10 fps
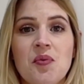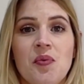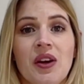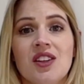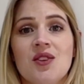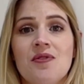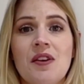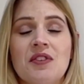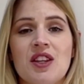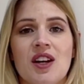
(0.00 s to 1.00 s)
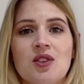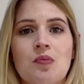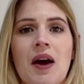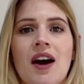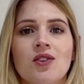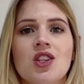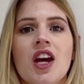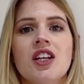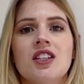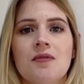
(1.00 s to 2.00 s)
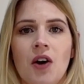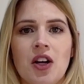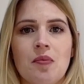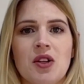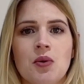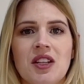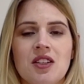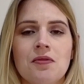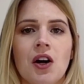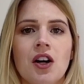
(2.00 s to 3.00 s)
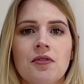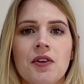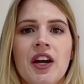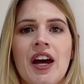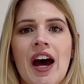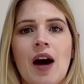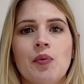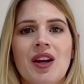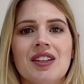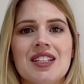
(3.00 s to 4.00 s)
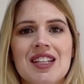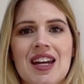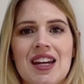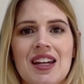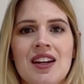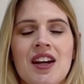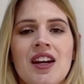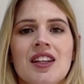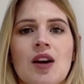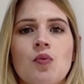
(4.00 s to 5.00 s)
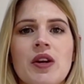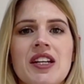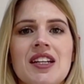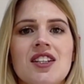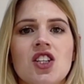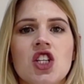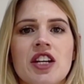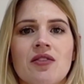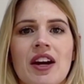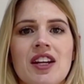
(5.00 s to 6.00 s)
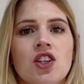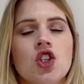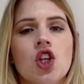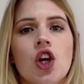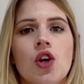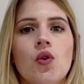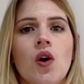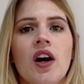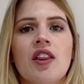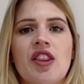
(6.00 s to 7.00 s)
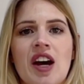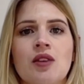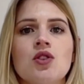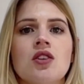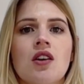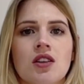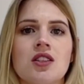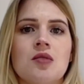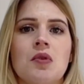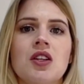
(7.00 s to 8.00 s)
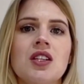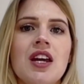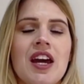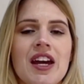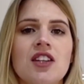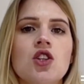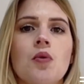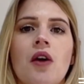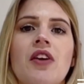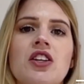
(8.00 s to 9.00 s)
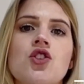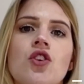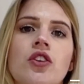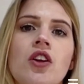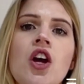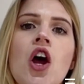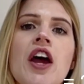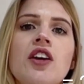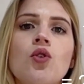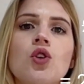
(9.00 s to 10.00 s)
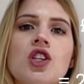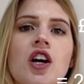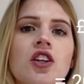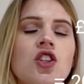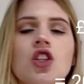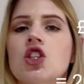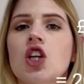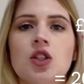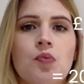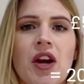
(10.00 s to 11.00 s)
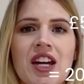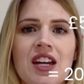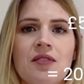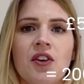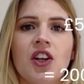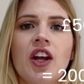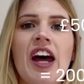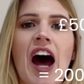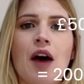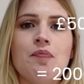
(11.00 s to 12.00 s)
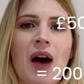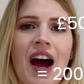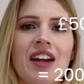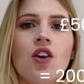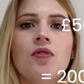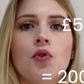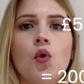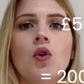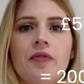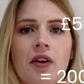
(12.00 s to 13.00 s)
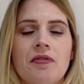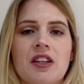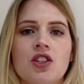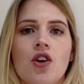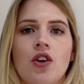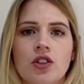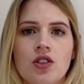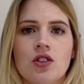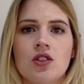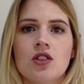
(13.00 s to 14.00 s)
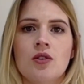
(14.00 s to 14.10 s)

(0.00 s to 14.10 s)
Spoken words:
We can do £50,000, divide it by 25. And we can see that we need to generate 2,000 customers into our restaurant in order to just break even and pay off all of our fixed costs.